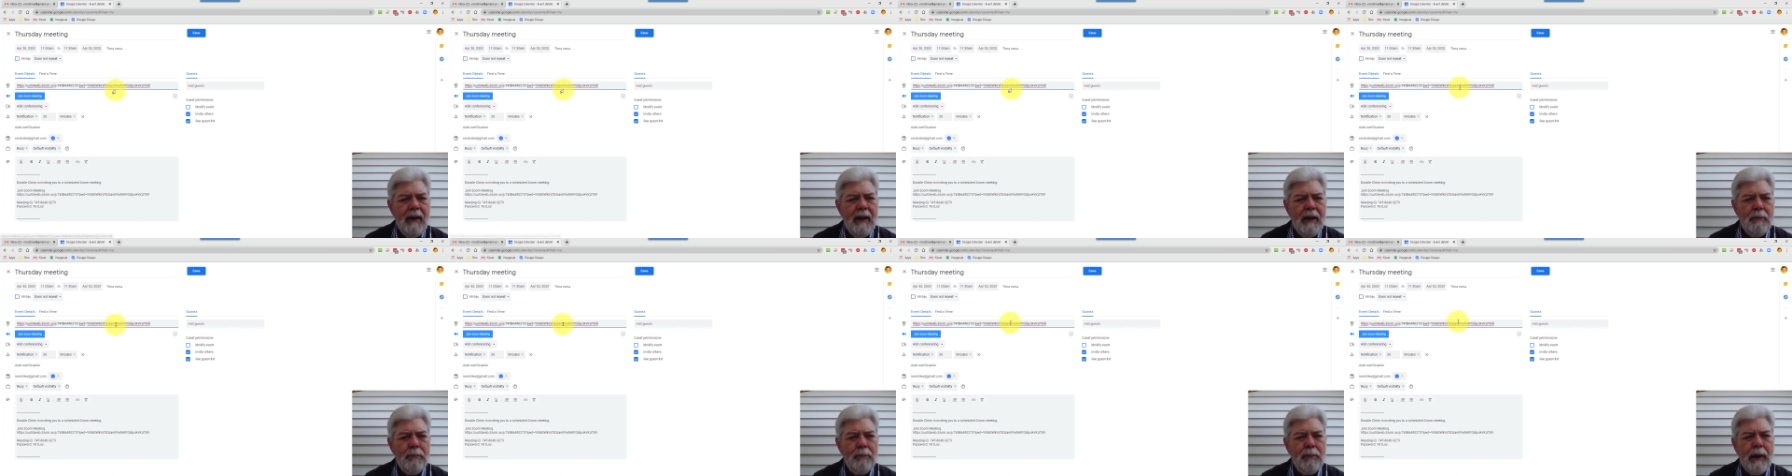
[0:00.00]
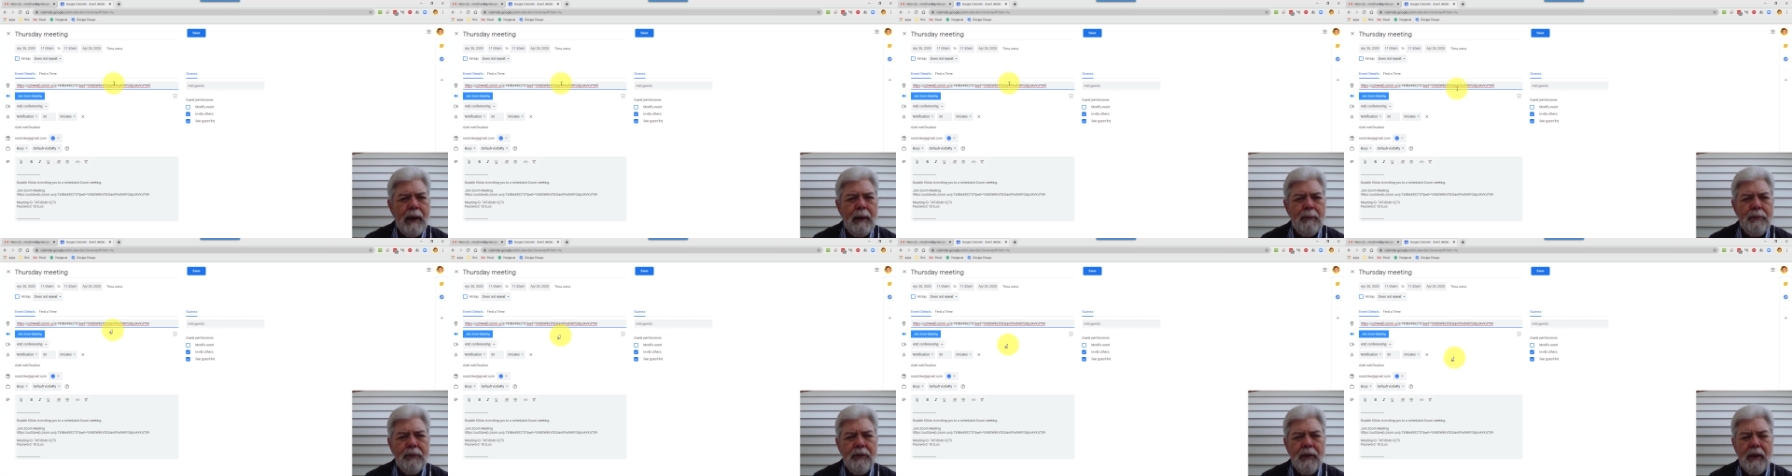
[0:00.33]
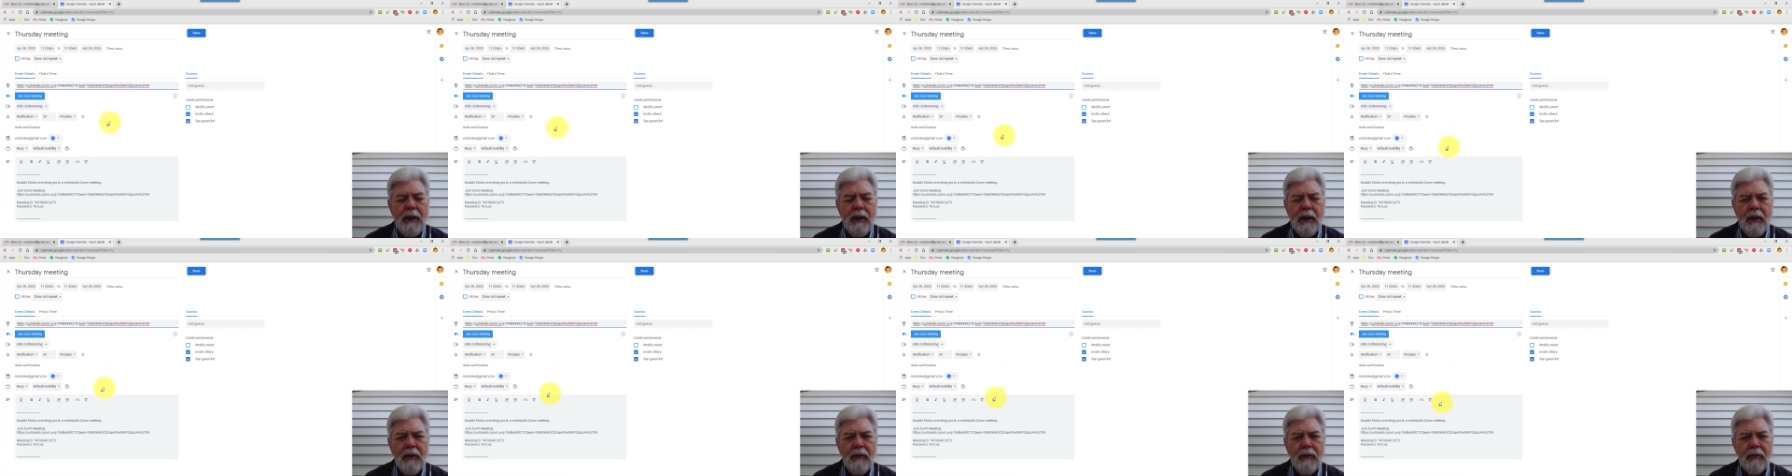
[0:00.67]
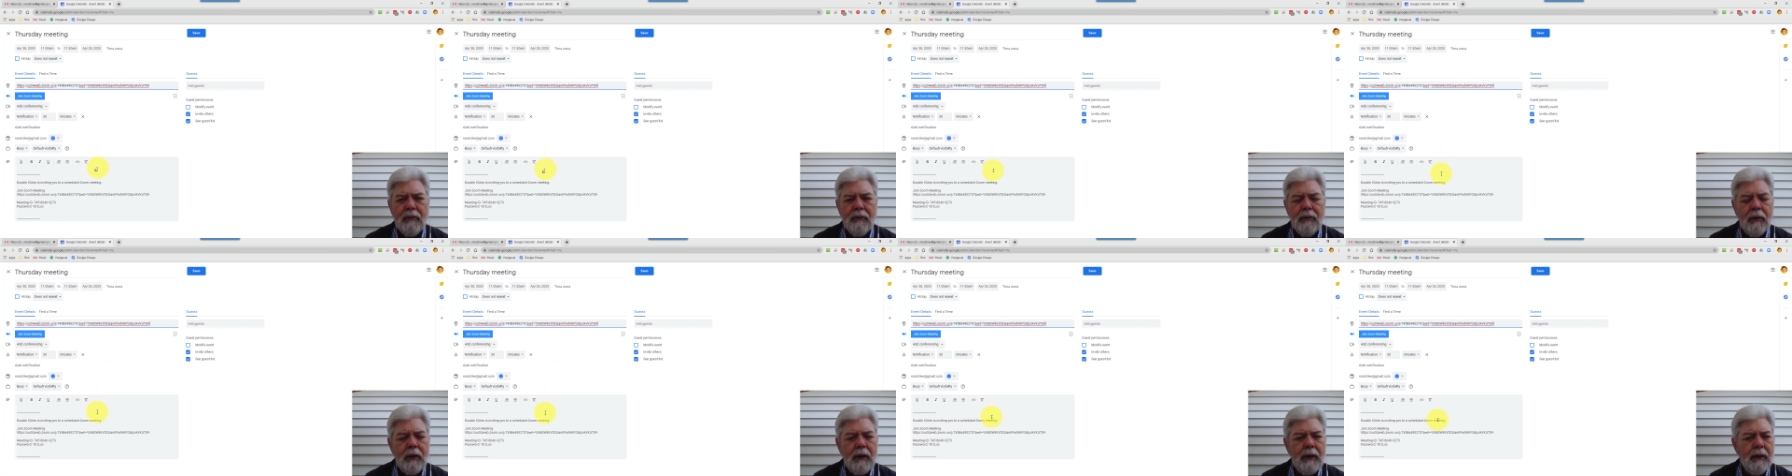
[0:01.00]
It pops in because
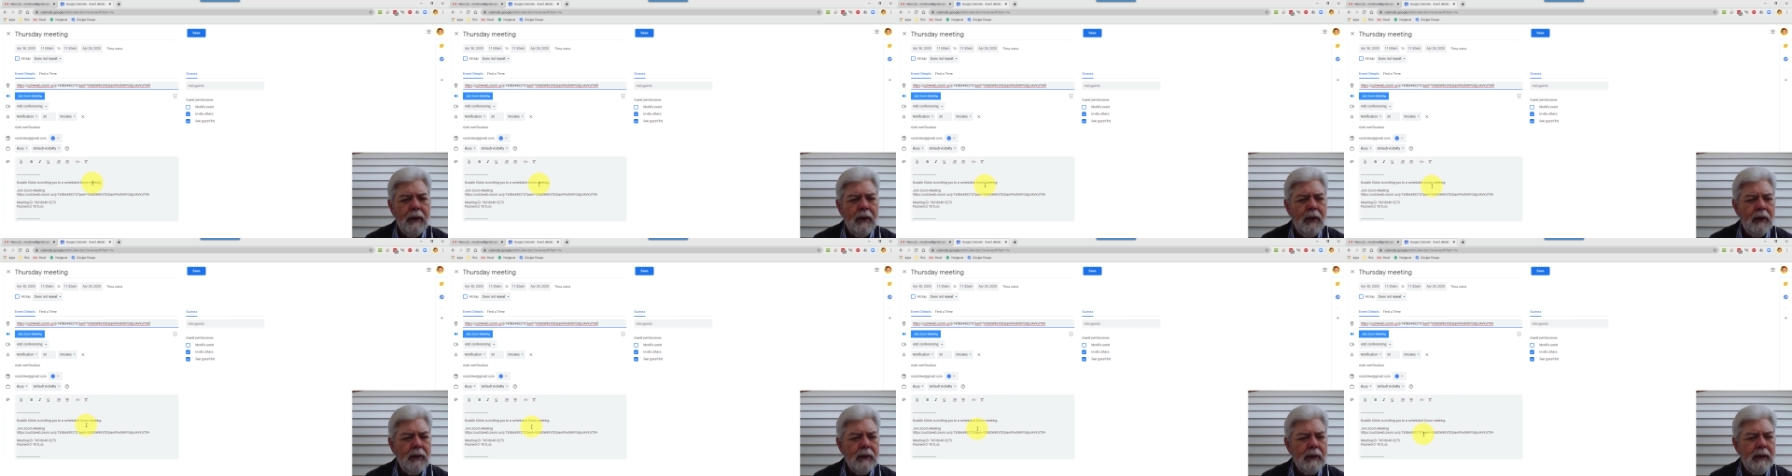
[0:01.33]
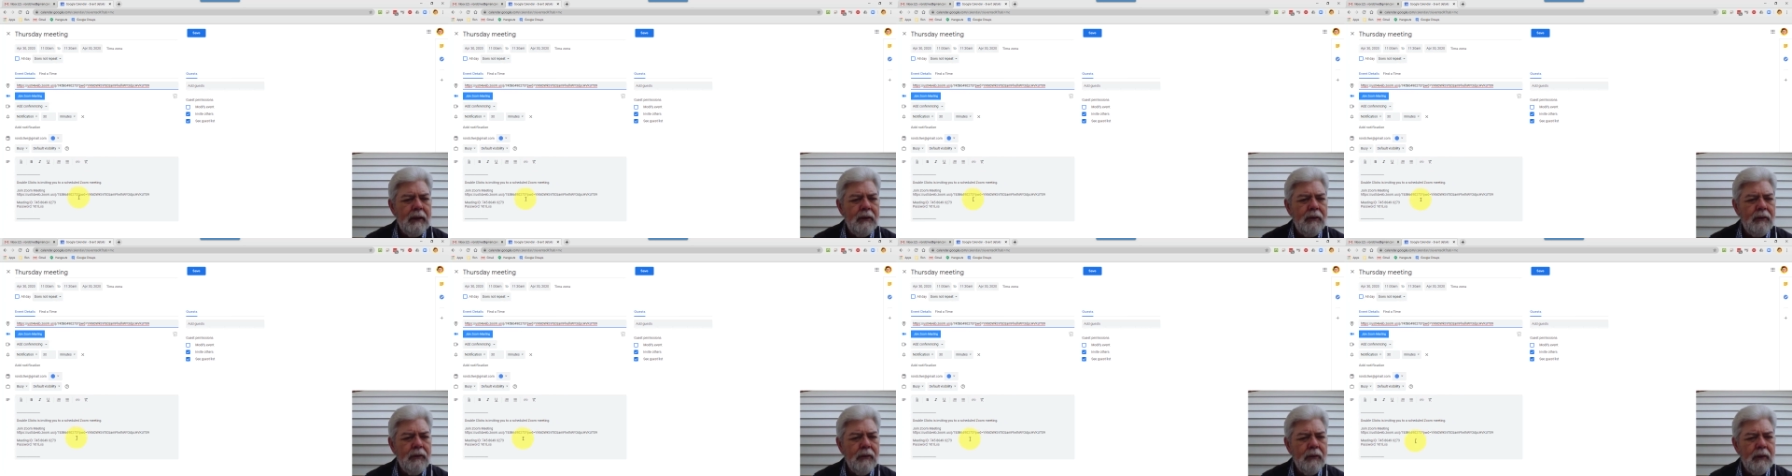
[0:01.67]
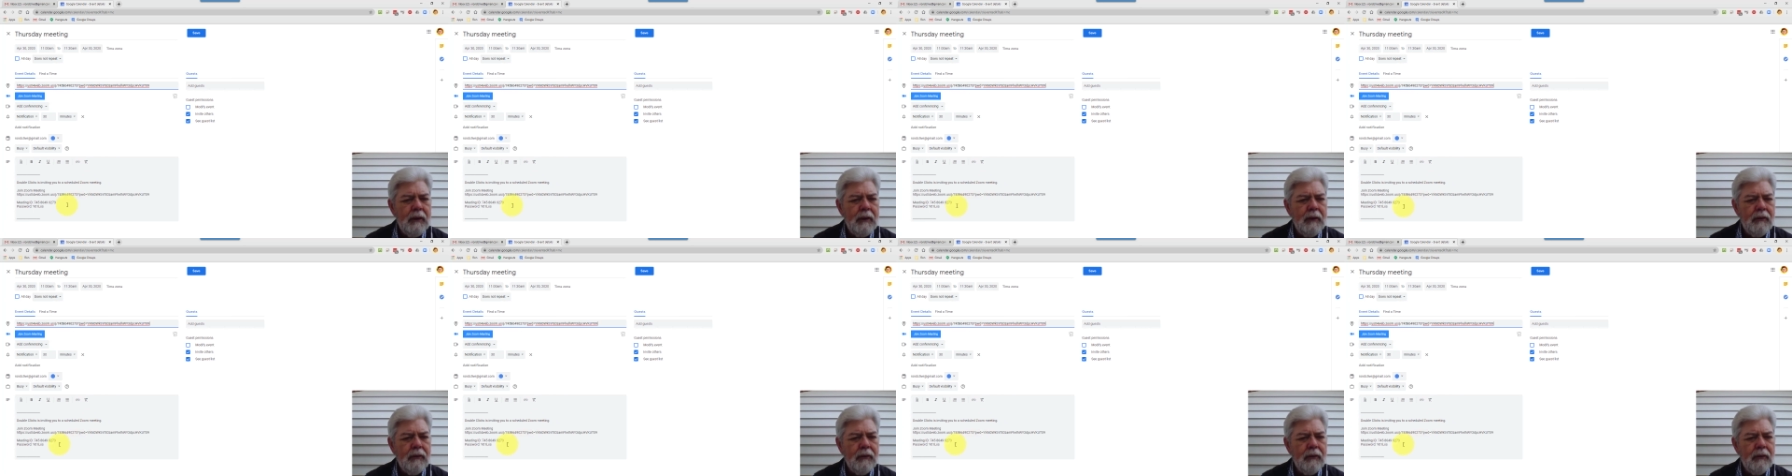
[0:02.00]
I've already logged into it,